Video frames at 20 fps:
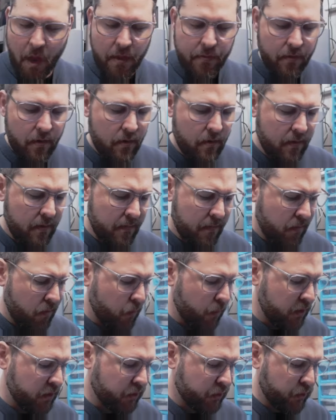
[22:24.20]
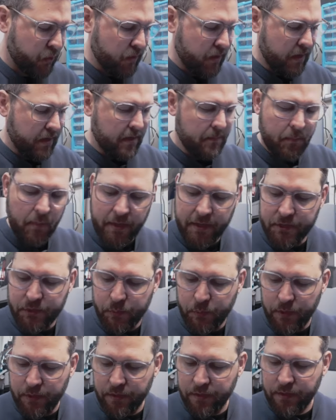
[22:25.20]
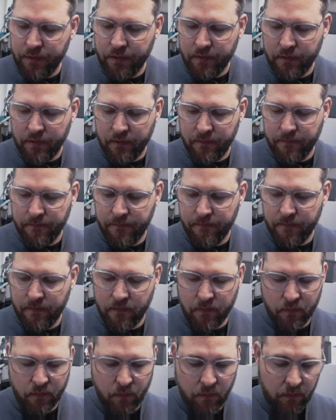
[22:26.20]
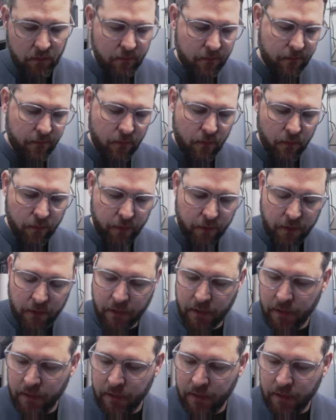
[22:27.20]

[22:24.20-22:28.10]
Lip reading: And then we screw that in place with a few, or 4